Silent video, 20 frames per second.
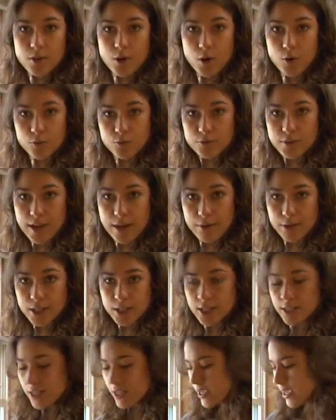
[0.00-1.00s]
oat flour.
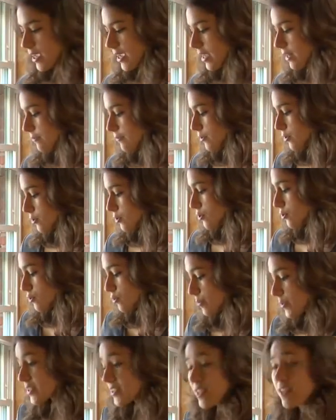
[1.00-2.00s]
And if you're
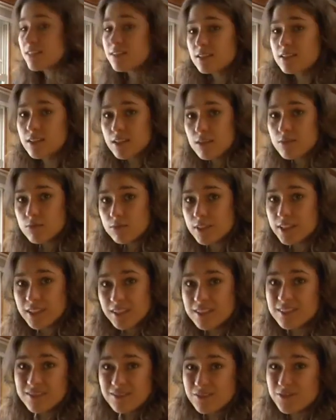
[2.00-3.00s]
super sensitive, like
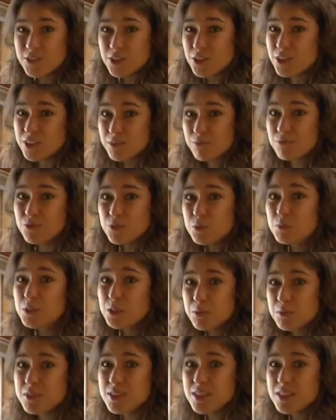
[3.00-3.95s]
if you're full-blown